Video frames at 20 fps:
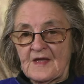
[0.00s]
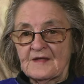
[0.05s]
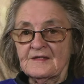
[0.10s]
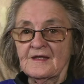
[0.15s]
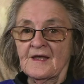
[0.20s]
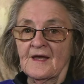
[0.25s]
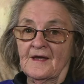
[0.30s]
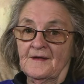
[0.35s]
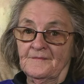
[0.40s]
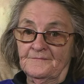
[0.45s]

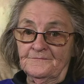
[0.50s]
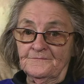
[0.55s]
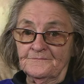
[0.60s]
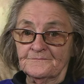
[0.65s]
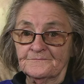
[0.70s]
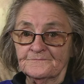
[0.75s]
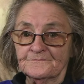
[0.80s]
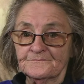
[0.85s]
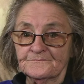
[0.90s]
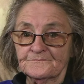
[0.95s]
Yeah.
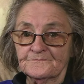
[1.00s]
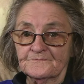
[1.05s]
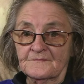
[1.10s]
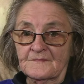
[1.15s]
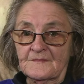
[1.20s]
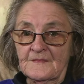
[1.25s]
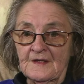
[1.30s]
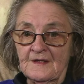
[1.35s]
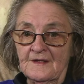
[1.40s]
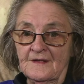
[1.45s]

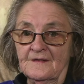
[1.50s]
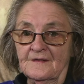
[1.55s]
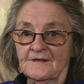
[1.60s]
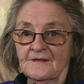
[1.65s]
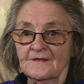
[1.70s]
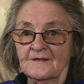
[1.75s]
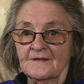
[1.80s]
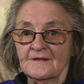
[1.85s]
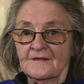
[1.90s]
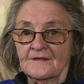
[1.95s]

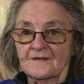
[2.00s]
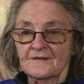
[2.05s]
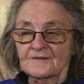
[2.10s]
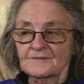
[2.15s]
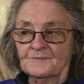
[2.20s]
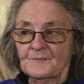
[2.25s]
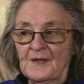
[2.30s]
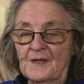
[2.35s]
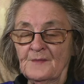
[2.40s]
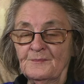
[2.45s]

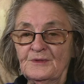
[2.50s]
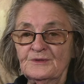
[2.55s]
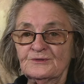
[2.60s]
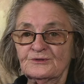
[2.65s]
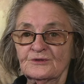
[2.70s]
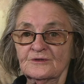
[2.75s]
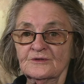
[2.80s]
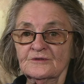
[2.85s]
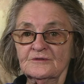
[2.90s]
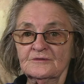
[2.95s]
Because
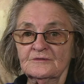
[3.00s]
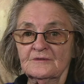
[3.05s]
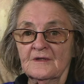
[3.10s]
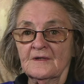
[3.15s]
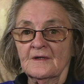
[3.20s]
publishers,